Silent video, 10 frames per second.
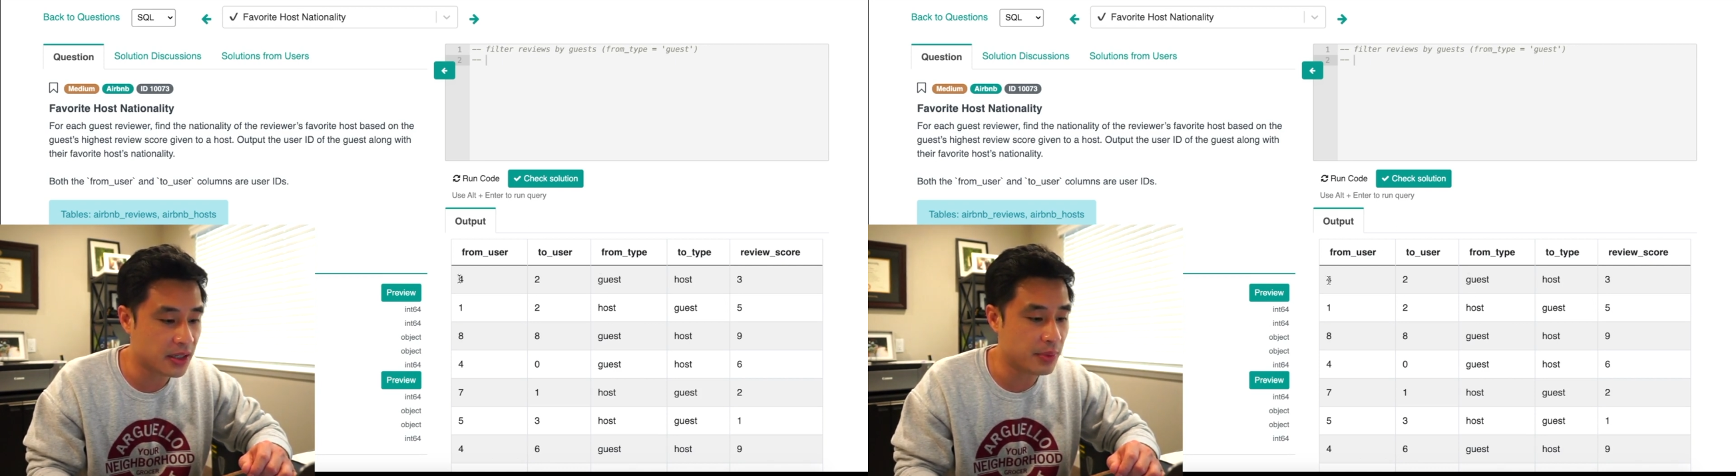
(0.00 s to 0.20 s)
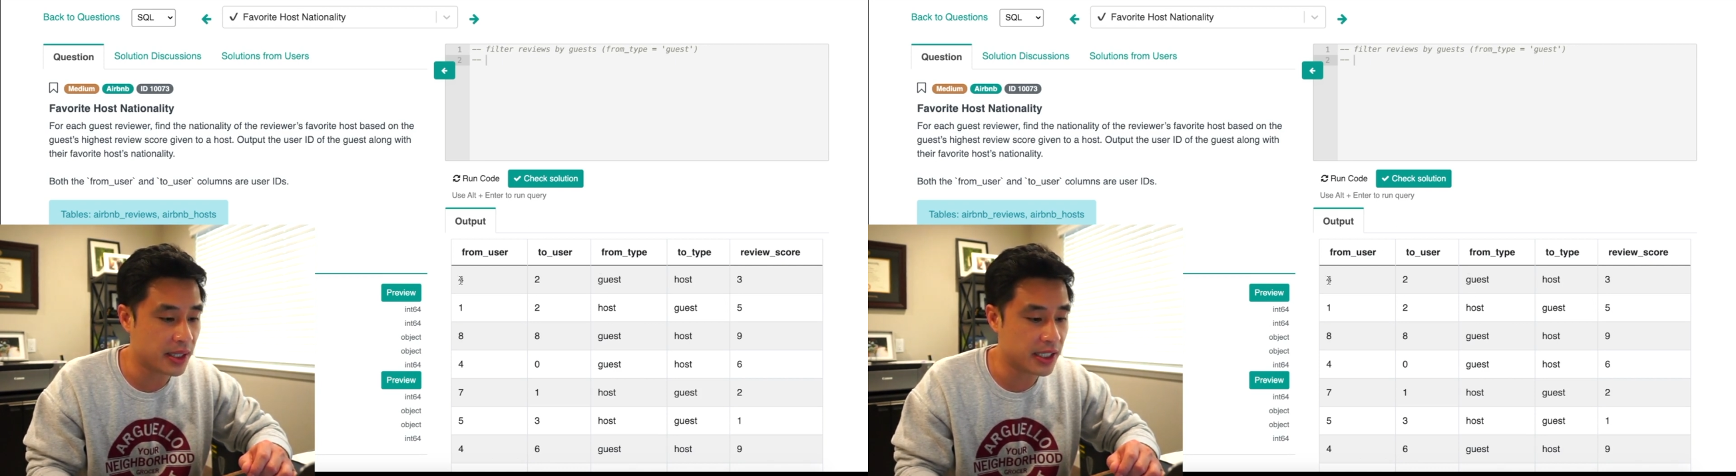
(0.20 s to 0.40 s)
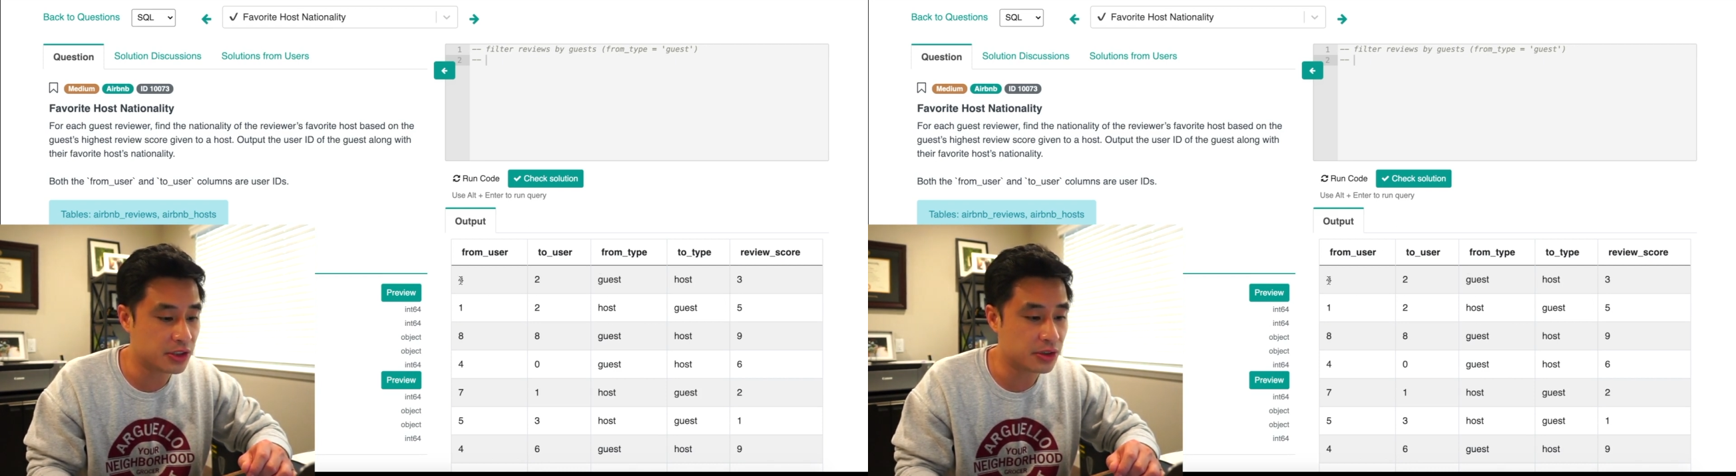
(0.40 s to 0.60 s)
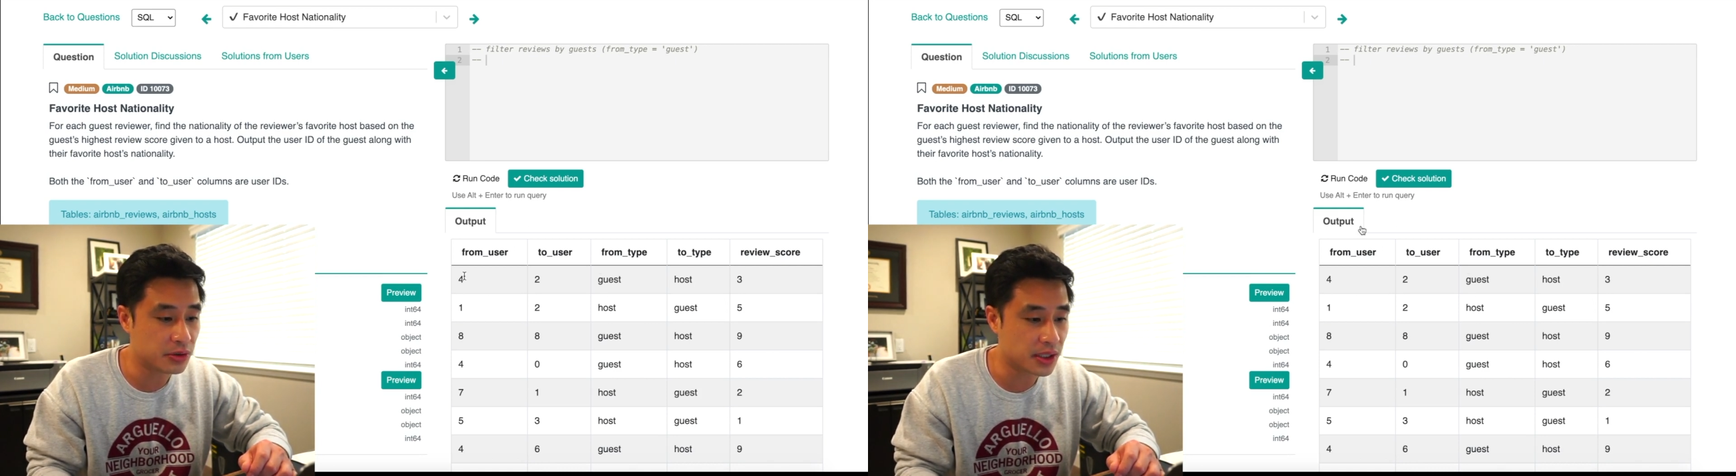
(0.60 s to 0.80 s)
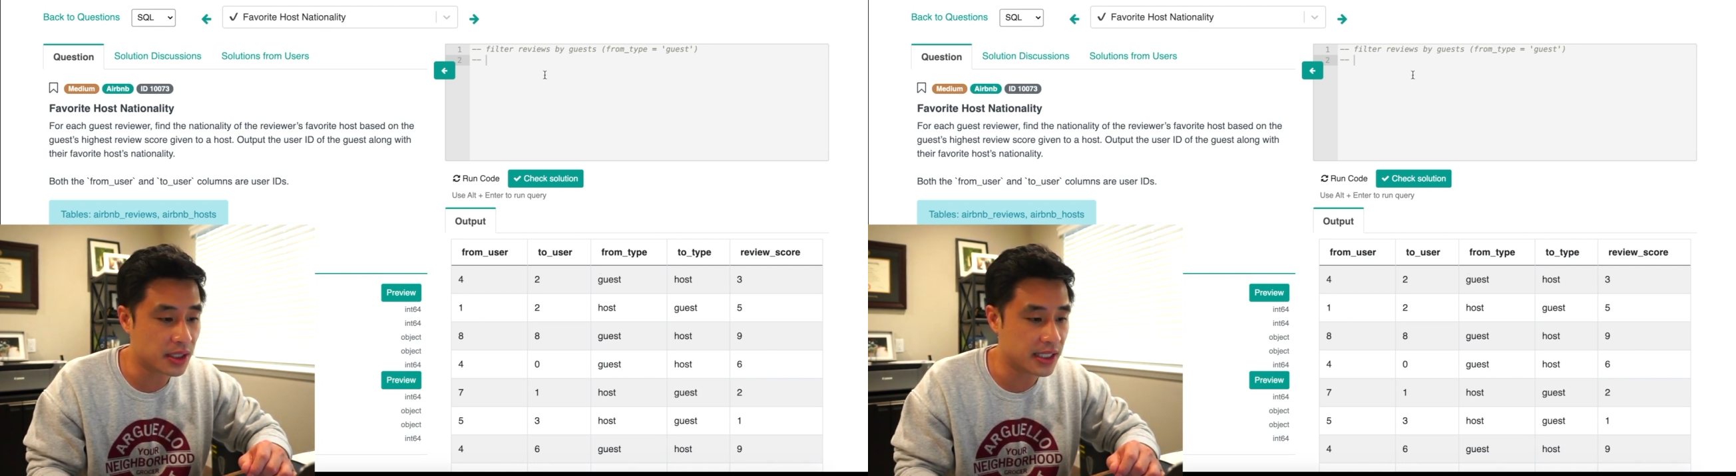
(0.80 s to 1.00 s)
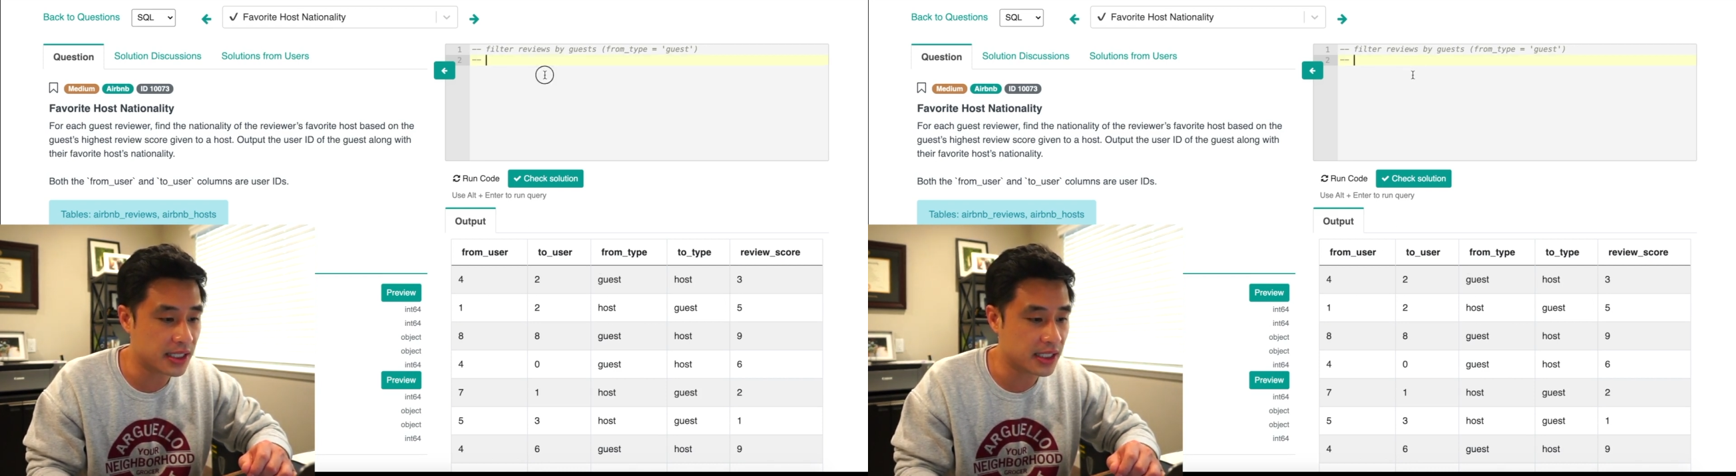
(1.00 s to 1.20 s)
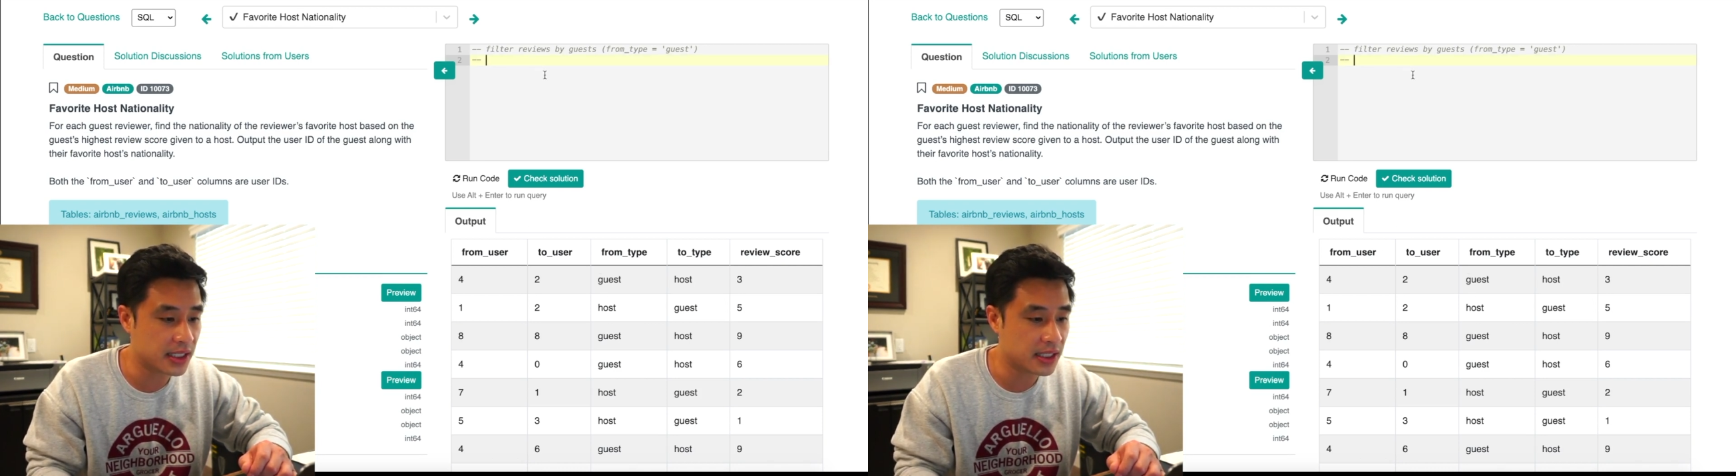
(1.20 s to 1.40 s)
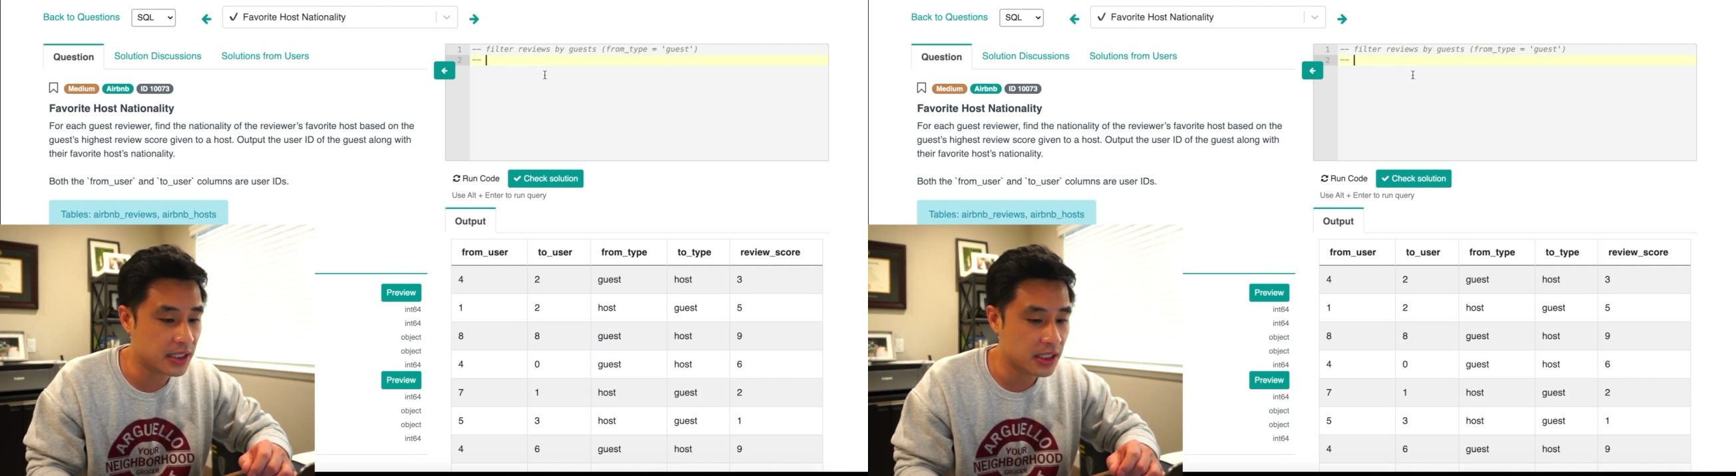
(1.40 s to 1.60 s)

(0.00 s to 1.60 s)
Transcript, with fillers: by each user ID.